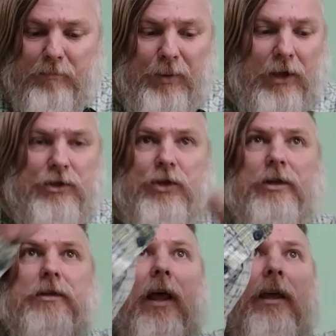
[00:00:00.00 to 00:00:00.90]

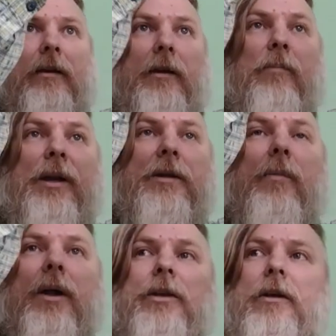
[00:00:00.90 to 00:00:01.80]
pictures like
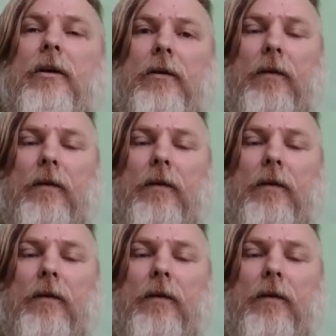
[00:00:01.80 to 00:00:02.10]
mathematical,